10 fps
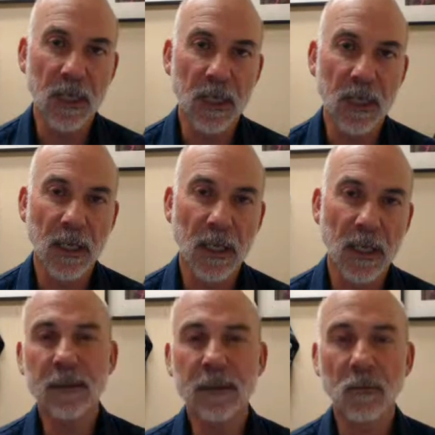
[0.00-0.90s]

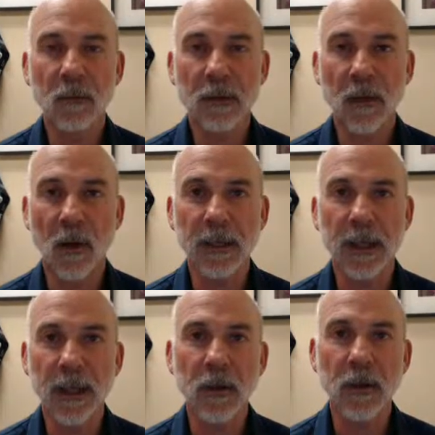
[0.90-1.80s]
even what's called
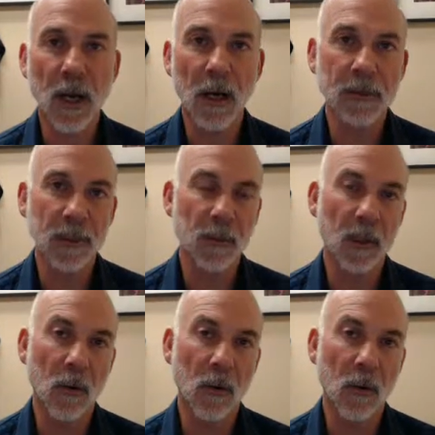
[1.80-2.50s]
endotoxemia,